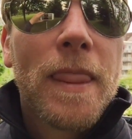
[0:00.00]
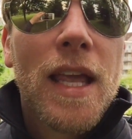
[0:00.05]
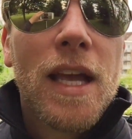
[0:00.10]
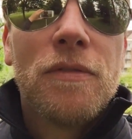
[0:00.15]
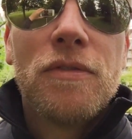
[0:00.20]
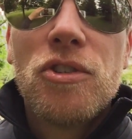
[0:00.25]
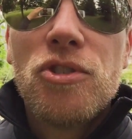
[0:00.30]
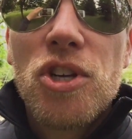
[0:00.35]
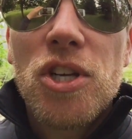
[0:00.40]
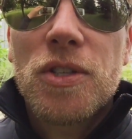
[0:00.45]

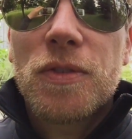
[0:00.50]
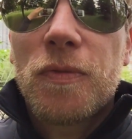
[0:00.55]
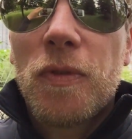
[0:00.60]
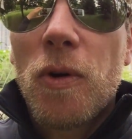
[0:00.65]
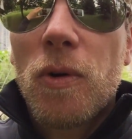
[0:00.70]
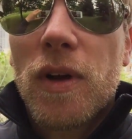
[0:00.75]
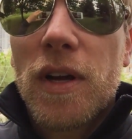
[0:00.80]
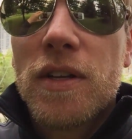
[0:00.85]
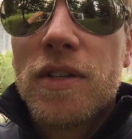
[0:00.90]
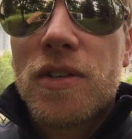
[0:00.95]
if you just
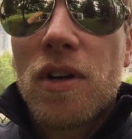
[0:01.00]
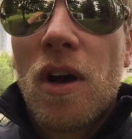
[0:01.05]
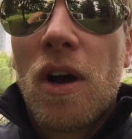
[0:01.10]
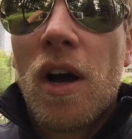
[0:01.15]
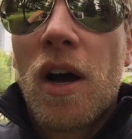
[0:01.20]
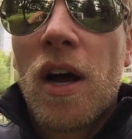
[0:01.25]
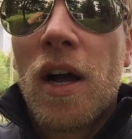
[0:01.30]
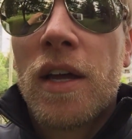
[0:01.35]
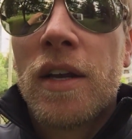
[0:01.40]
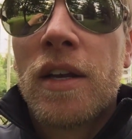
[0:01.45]
focus
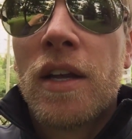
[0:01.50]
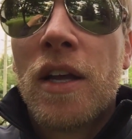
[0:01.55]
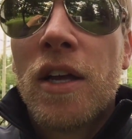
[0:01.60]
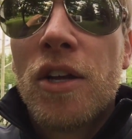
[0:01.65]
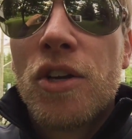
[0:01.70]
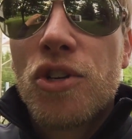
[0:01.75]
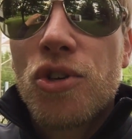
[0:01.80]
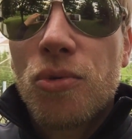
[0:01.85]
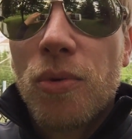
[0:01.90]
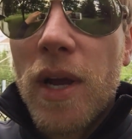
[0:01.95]
on
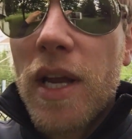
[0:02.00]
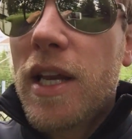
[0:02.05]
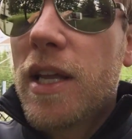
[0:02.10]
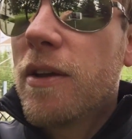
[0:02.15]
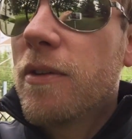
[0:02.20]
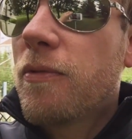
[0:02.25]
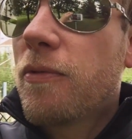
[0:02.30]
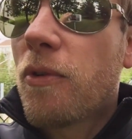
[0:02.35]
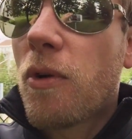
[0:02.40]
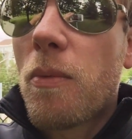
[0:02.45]

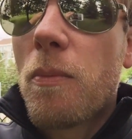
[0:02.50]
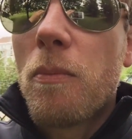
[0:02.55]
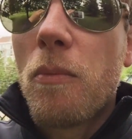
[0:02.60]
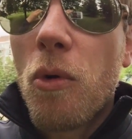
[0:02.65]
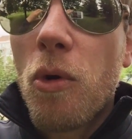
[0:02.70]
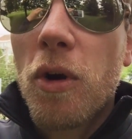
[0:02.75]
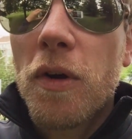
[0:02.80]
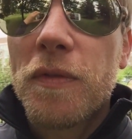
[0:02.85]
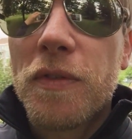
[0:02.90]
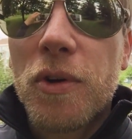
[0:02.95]
trading for
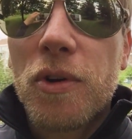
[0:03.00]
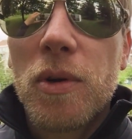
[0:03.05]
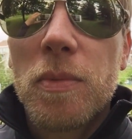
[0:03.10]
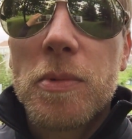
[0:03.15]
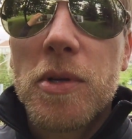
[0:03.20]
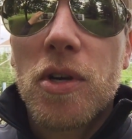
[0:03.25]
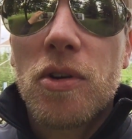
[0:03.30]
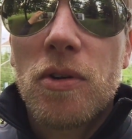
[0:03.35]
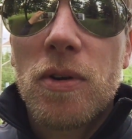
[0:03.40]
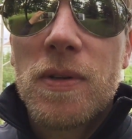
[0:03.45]
more of the
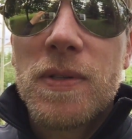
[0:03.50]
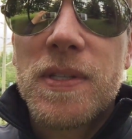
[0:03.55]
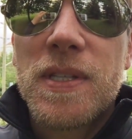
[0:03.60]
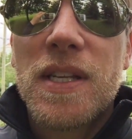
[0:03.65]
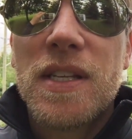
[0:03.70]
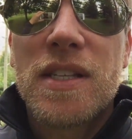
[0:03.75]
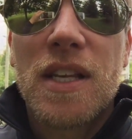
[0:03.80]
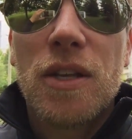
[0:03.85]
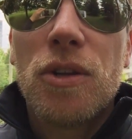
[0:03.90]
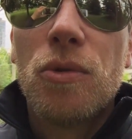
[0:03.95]

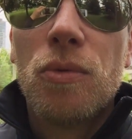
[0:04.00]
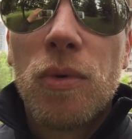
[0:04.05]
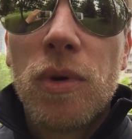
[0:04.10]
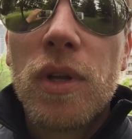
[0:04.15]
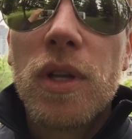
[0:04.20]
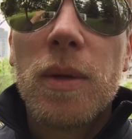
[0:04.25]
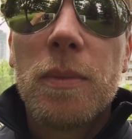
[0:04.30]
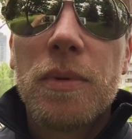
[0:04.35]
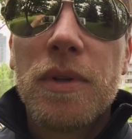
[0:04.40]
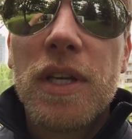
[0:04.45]
cryptocurrencies that you
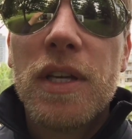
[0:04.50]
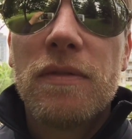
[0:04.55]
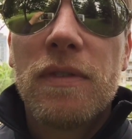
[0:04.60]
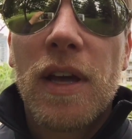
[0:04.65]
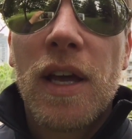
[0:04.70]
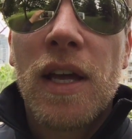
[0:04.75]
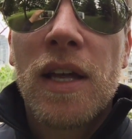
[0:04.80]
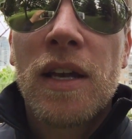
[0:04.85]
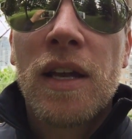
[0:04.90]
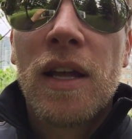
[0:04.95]
really believe
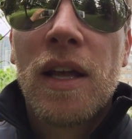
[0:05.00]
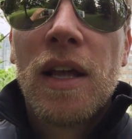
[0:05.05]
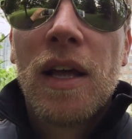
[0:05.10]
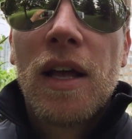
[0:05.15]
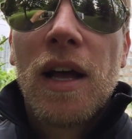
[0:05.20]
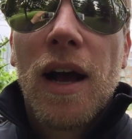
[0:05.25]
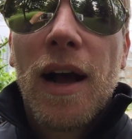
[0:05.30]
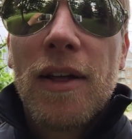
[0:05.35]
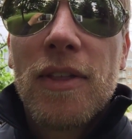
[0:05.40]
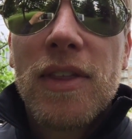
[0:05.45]
in,
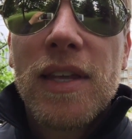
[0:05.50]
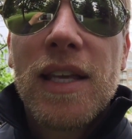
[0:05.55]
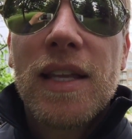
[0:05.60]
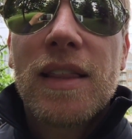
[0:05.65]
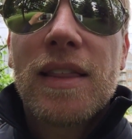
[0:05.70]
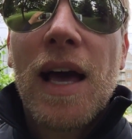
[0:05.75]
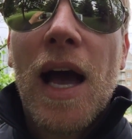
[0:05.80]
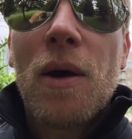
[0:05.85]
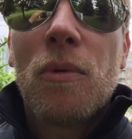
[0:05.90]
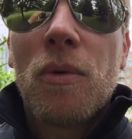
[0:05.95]
I
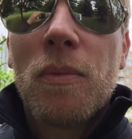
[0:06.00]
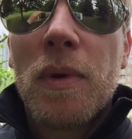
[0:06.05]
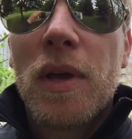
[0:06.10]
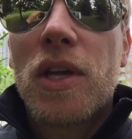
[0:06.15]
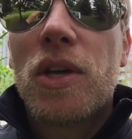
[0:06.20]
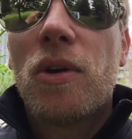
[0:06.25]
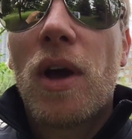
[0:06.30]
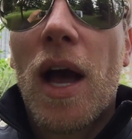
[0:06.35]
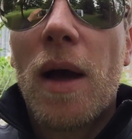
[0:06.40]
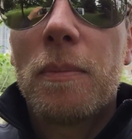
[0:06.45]
think that will
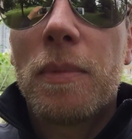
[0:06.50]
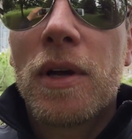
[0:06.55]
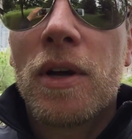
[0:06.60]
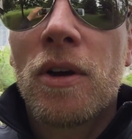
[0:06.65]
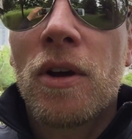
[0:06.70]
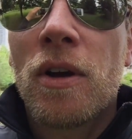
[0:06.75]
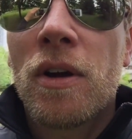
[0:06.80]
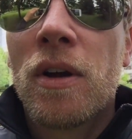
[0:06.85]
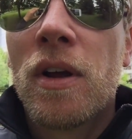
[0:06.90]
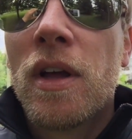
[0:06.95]
make you
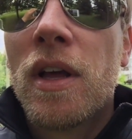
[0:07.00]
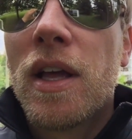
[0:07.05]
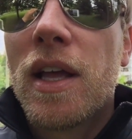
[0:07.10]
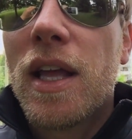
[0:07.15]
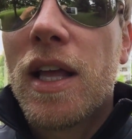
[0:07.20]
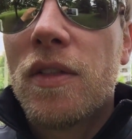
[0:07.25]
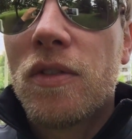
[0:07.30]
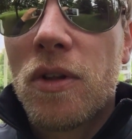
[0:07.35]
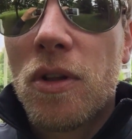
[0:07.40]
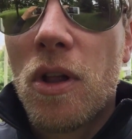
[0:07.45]
happier
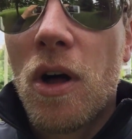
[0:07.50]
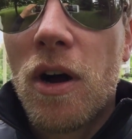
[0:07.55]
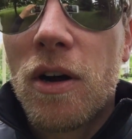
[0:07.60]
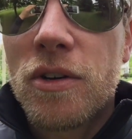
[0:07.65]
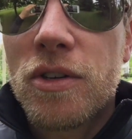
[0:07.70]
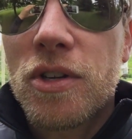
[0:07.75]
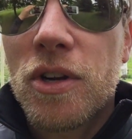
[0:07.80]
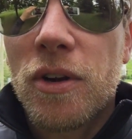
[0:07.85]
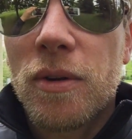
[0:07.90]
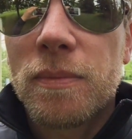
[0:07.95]
in the
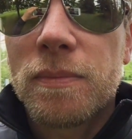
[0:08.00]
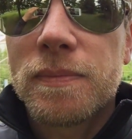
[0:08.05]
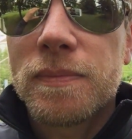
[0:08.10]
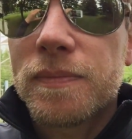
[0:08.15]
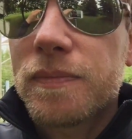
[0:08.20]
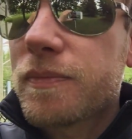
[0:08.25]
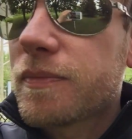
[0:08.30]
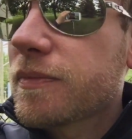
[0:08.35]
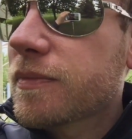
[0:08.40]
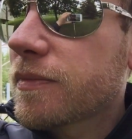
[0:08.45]
long term.
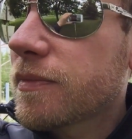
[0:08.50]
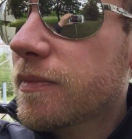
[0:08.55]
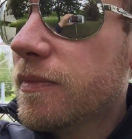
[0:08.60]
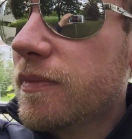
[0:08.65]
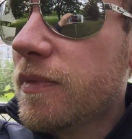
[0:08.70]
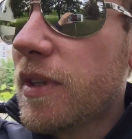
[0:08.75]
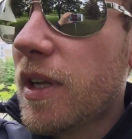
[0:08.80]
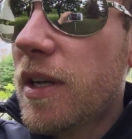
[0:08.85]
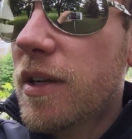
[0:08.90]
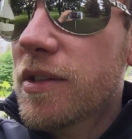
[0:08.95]

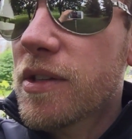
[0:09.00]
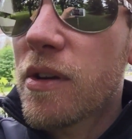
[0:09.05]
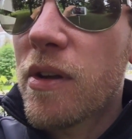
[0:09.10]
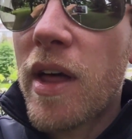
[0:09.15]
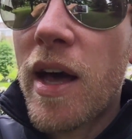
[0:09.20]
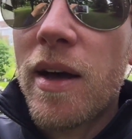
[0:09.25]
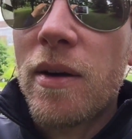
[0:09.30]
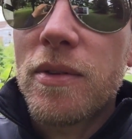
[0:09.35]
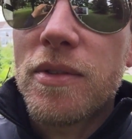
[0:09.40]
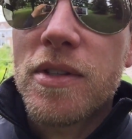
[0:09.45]
So
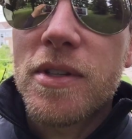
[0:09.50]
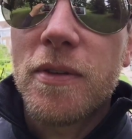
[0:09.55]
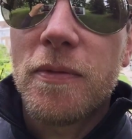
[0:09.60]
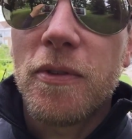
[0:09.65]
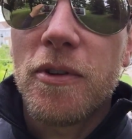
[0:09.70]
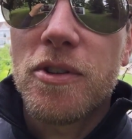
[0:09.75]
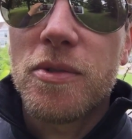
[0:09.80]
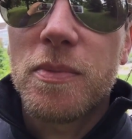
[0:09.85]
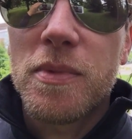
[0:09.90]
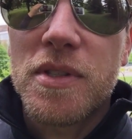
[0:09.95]
that's the
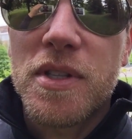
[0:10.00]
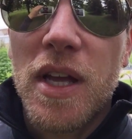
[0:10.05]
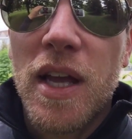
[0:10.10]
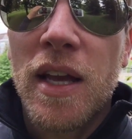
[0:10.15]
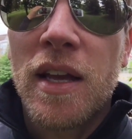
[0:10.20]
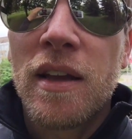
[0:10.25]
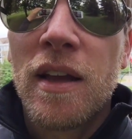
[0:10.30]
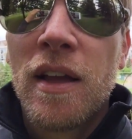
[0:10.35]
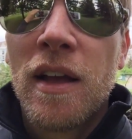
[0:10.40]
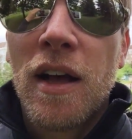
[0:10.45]
first
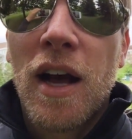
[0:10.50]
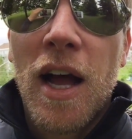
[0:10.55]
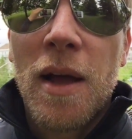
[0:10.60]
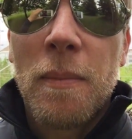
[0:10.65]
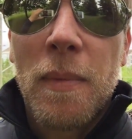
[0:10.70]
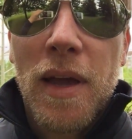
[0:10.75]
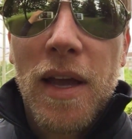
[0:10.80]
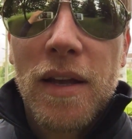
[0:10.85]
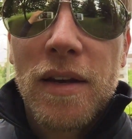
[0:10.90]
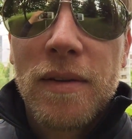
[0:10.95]
mistake I
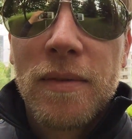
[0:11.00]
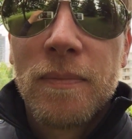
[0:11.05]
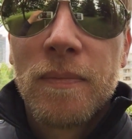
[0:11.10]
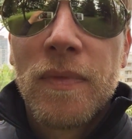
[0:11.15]
made.